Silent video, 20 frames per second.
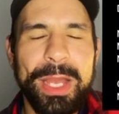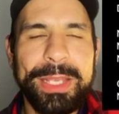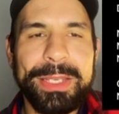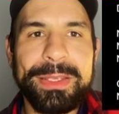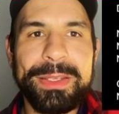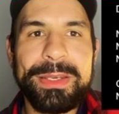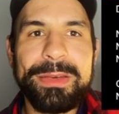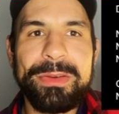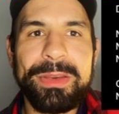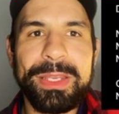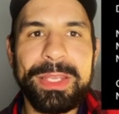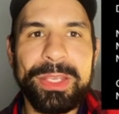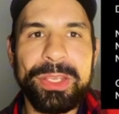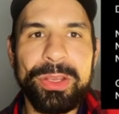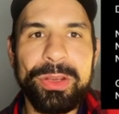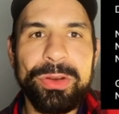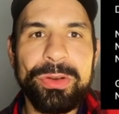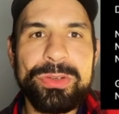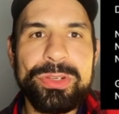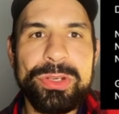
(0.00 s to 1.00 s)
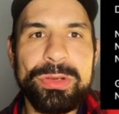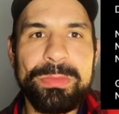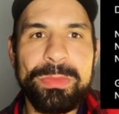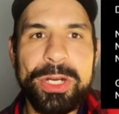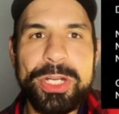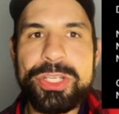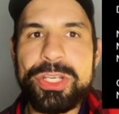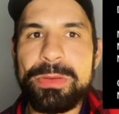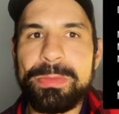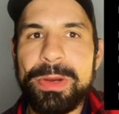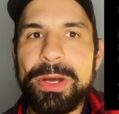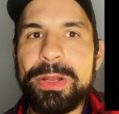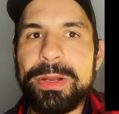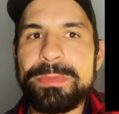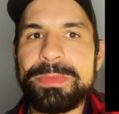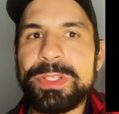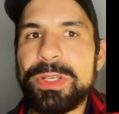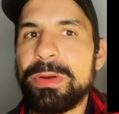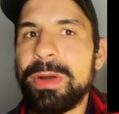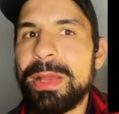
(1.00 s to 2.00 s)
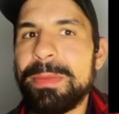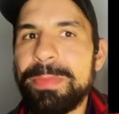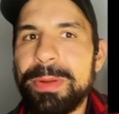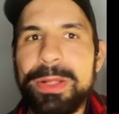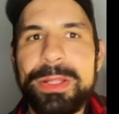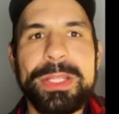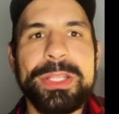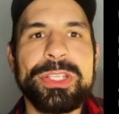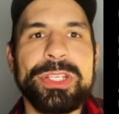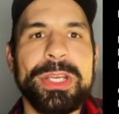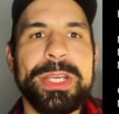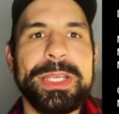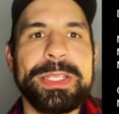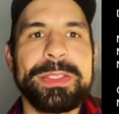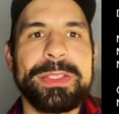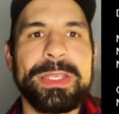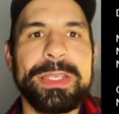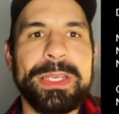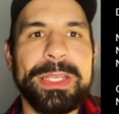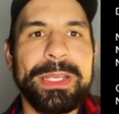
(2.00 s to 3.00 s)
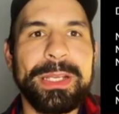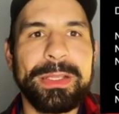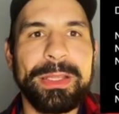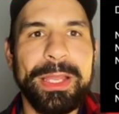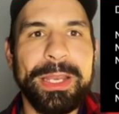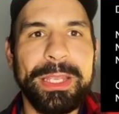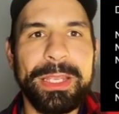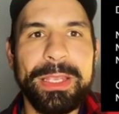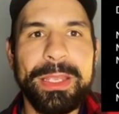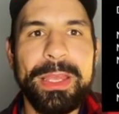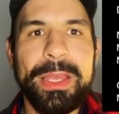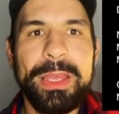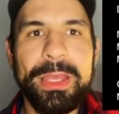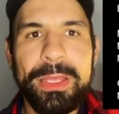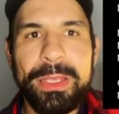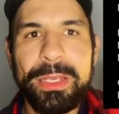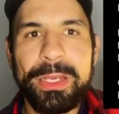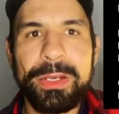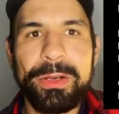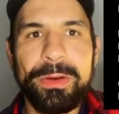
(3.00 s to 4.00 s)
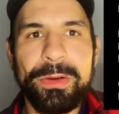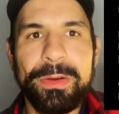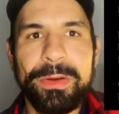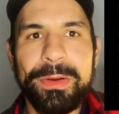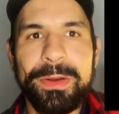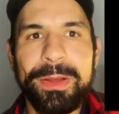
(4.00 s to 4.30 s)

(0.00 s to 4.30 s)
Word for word: didn't hear too much about him. So I apologize to Nick Leddy, you know,